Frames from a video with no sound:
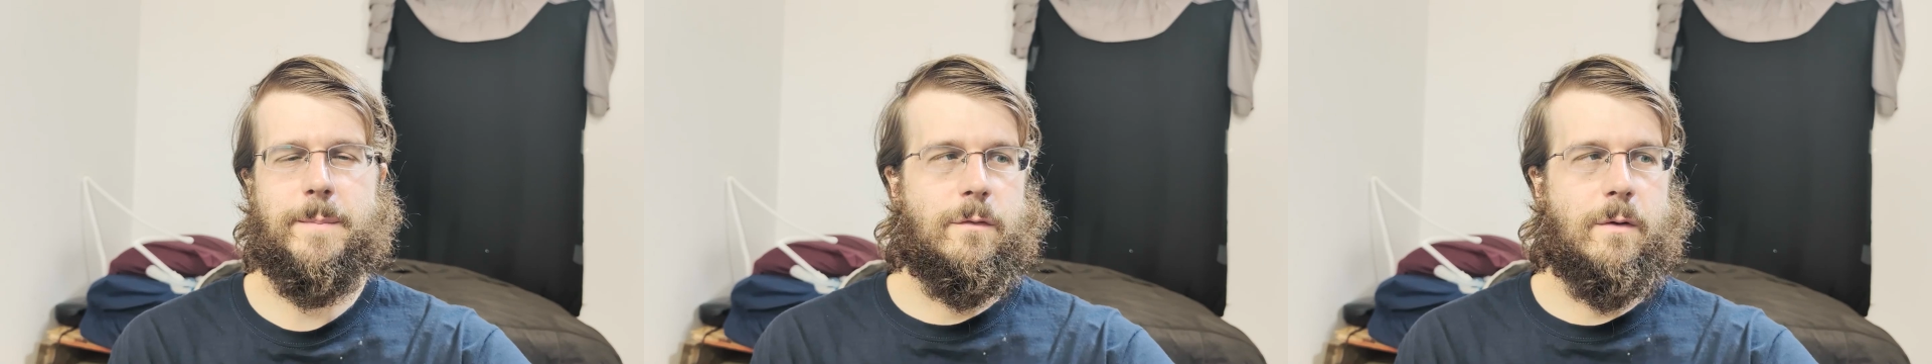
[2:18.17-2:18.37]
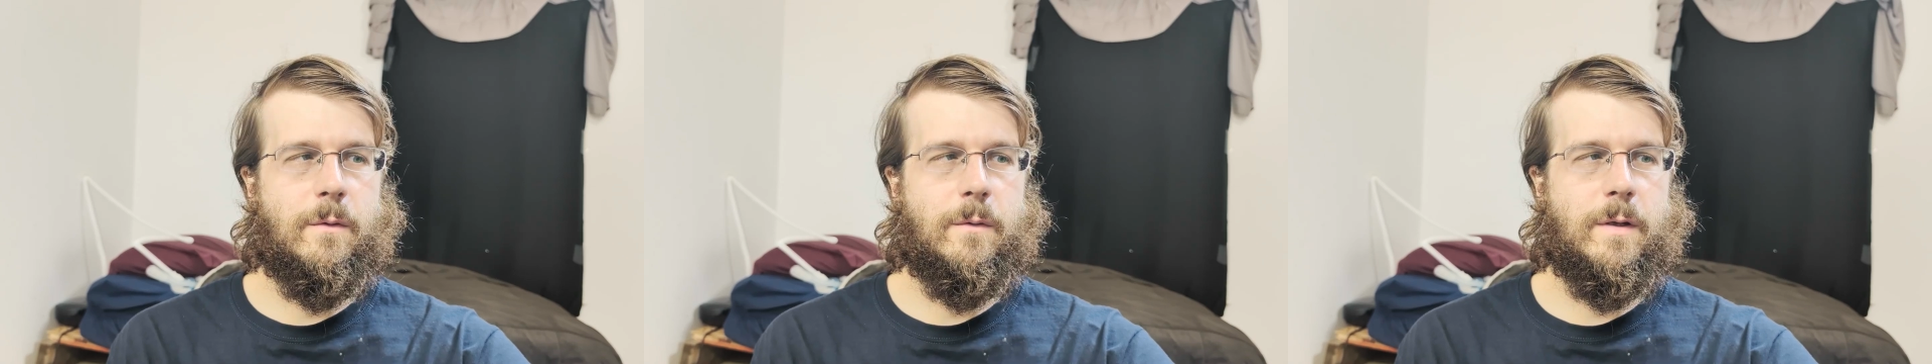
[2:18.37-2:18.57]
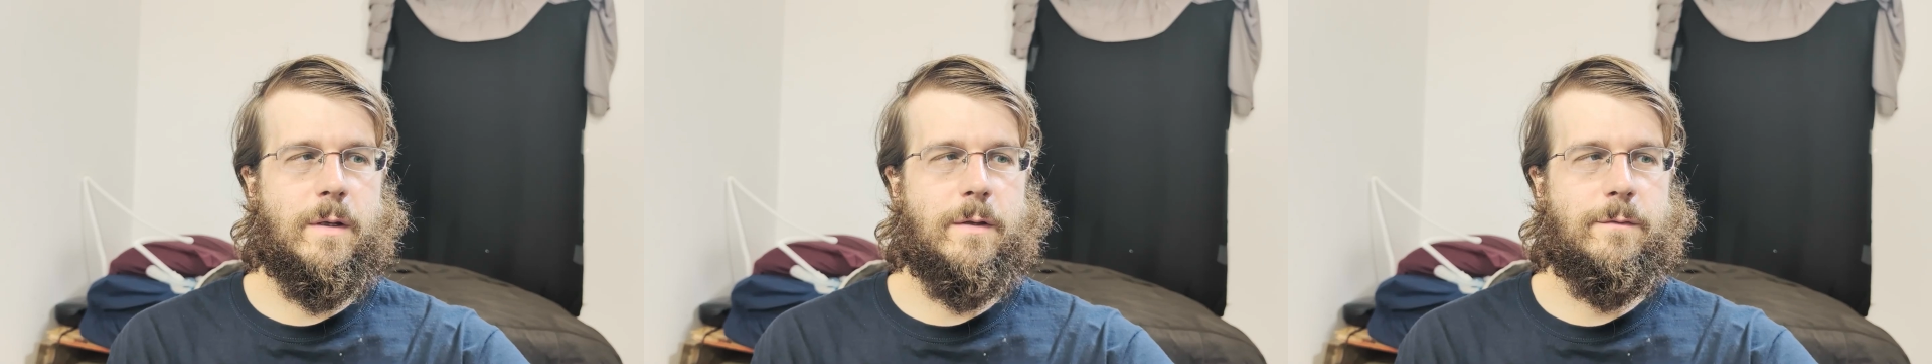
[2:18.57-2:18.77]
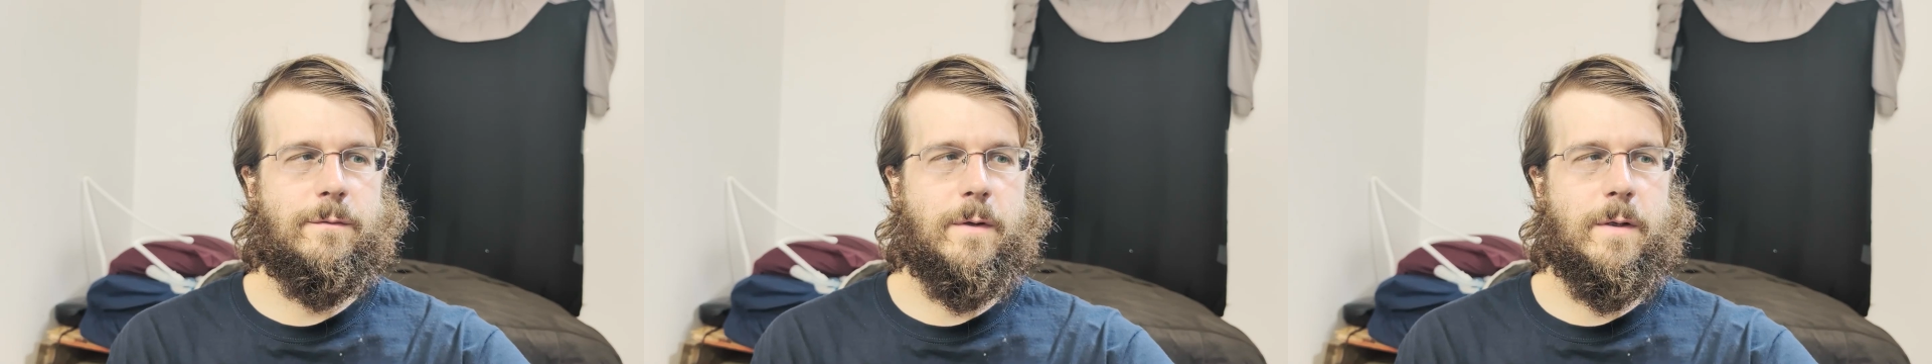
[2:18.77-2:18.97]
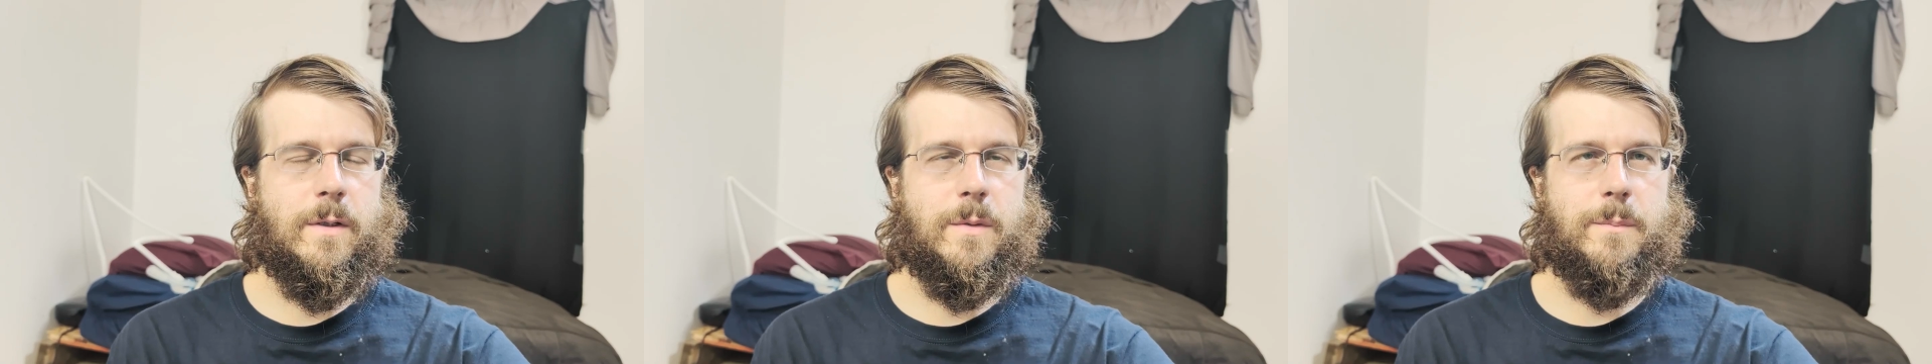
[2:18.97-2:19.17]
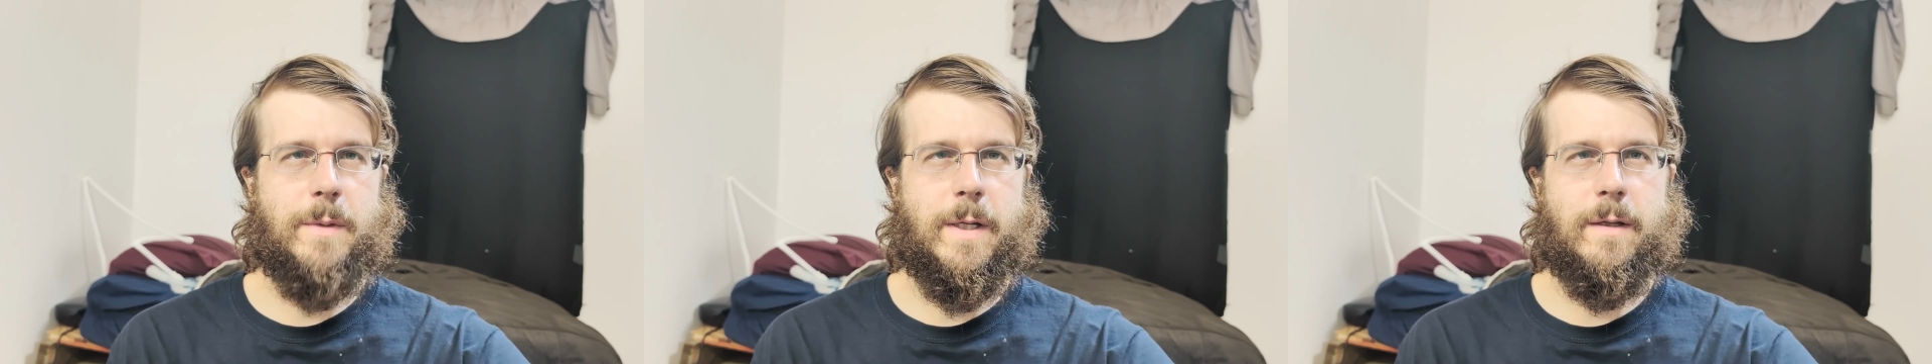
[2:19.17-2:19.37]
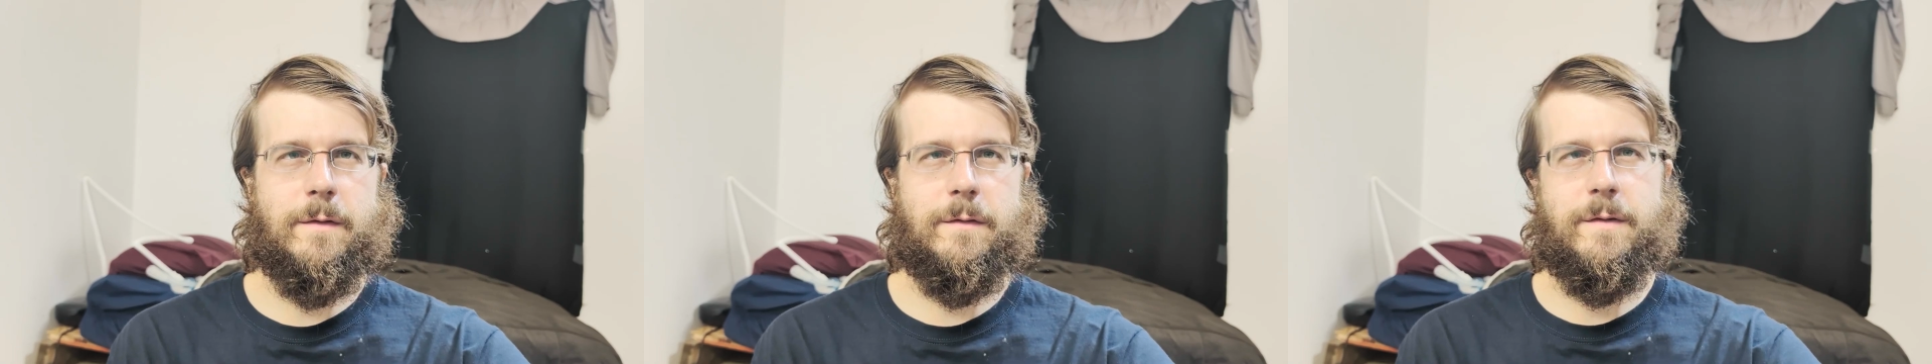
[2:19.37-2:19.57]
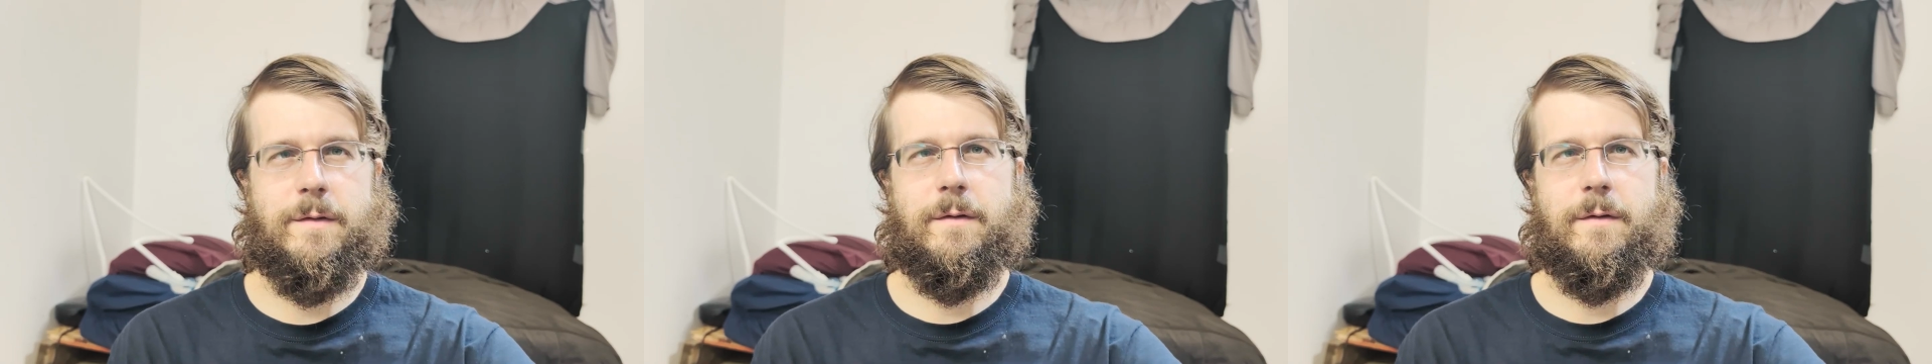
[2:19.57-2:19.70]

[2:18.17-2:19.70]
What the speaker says: So it's very good balance.